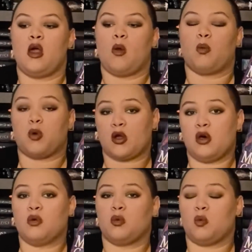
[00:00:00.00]

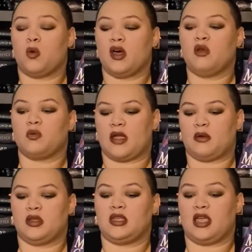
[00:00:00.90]

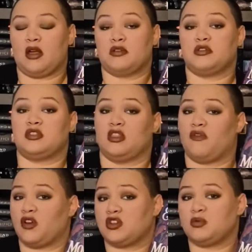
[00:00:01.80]
well-rounded characters in the
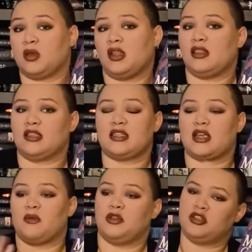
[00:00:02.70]
first one, and the second
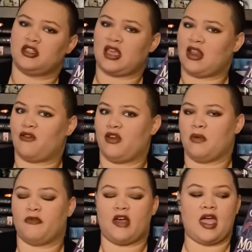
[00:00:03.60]
one just kind of fell
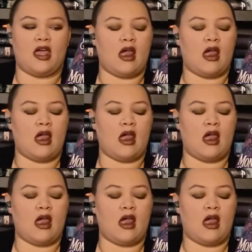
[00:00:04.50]
flat.